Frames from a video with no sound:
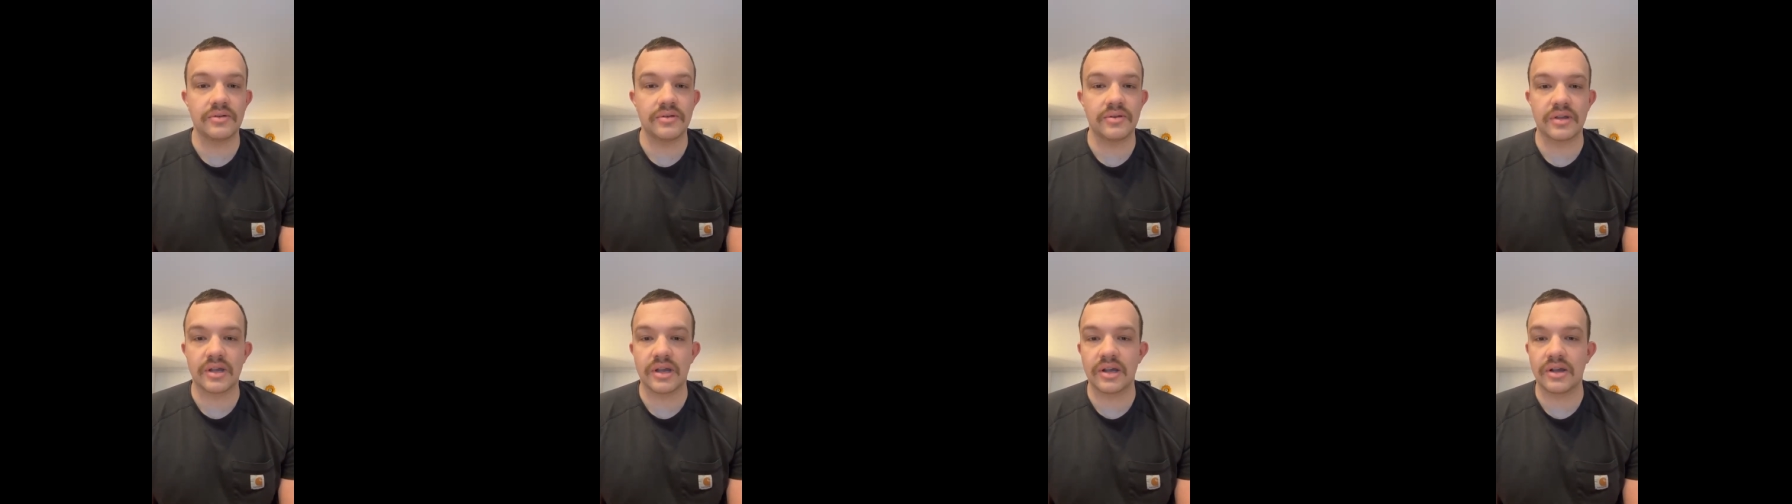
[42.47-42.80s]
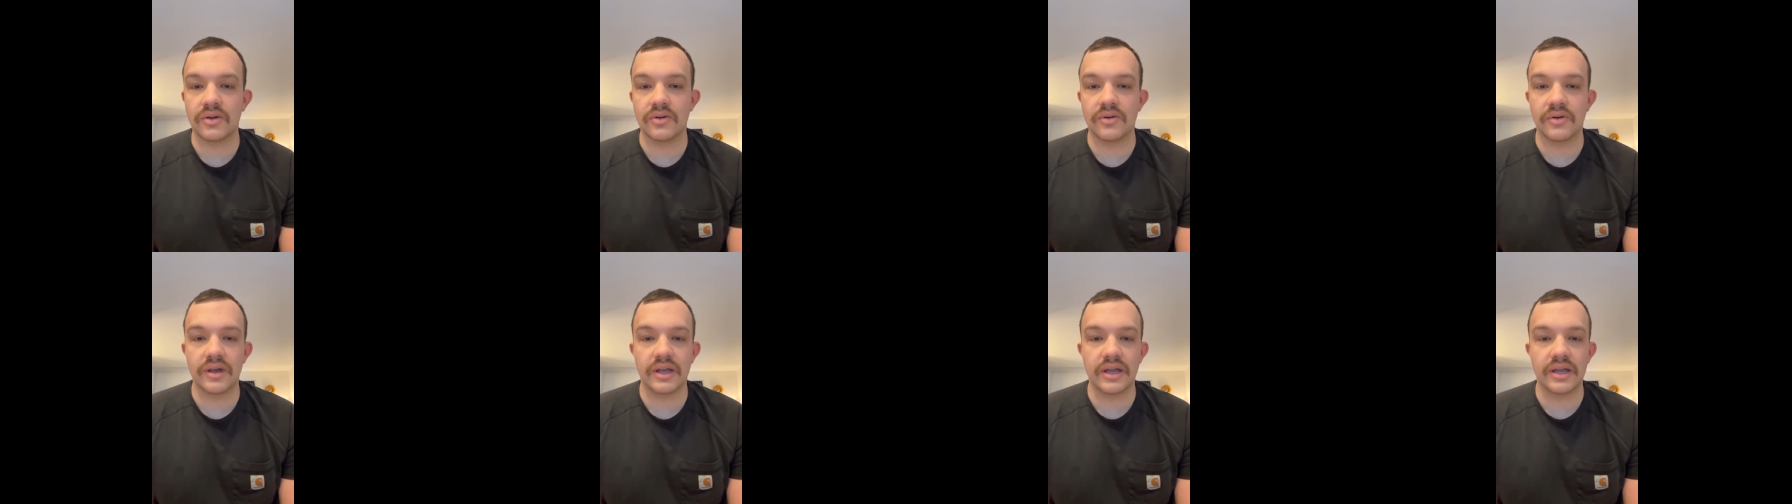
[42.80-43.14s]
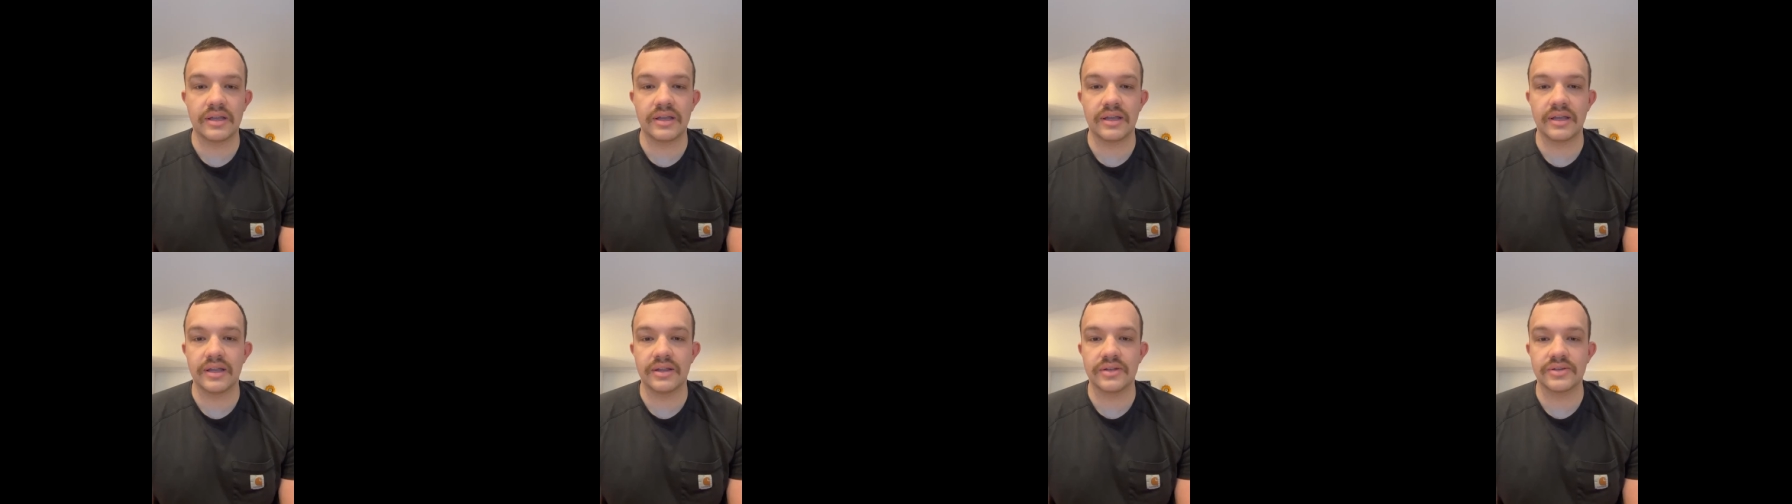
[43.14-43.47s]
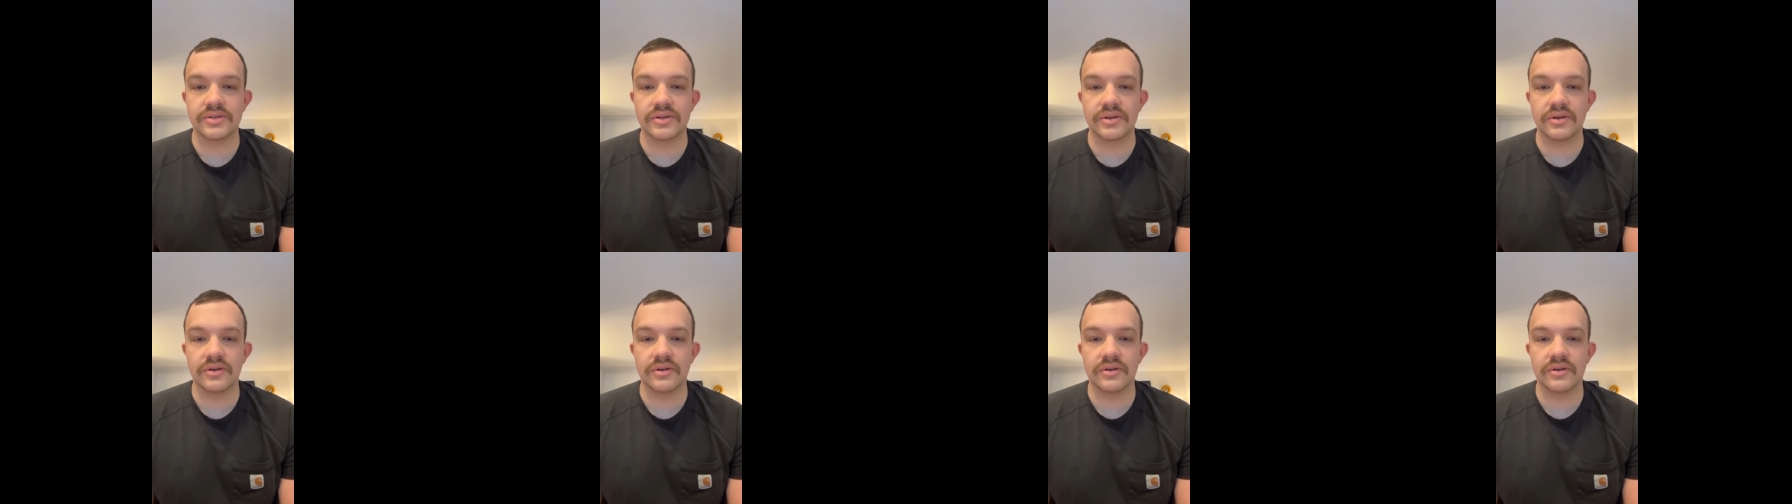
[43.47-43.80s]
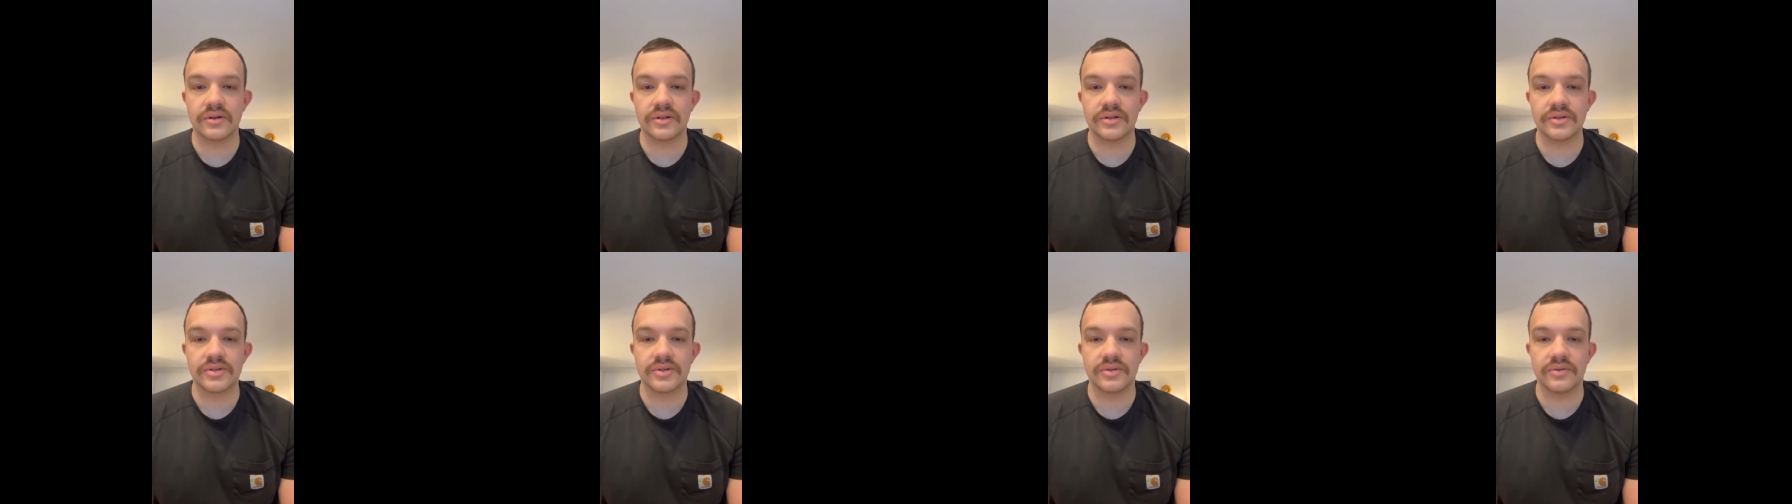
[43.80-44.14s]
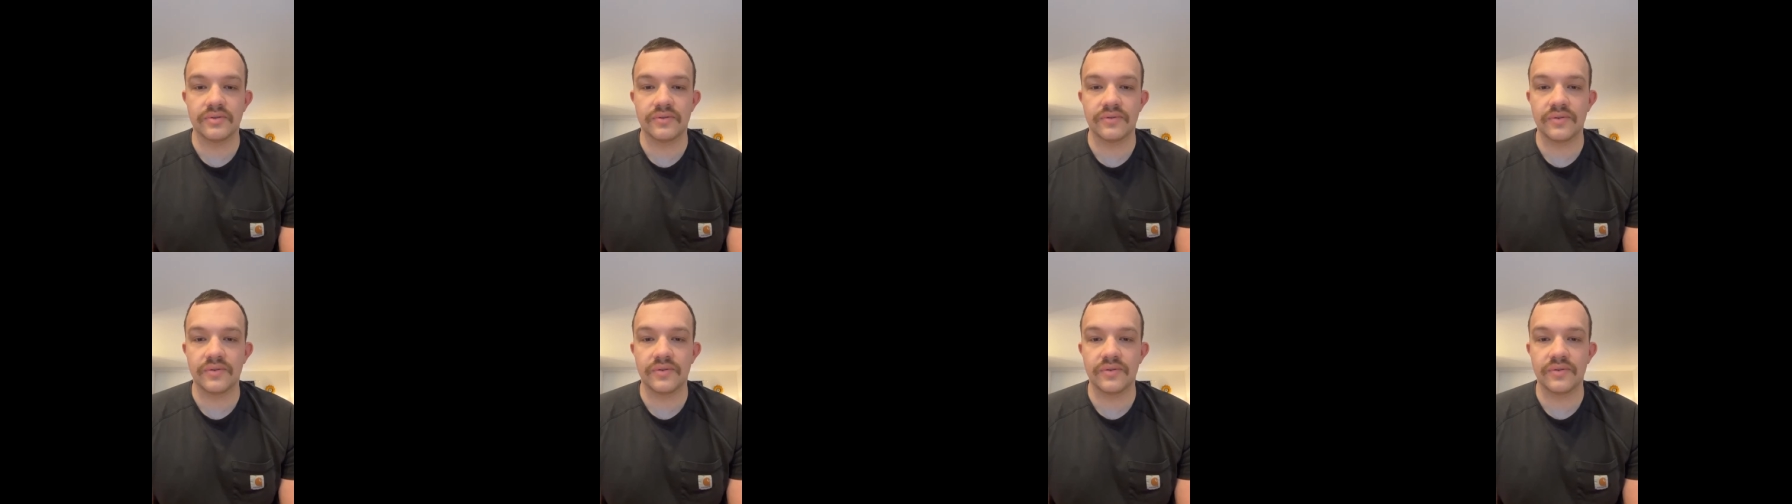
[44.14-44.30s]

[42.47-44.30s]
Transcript: you can go ahead and turn to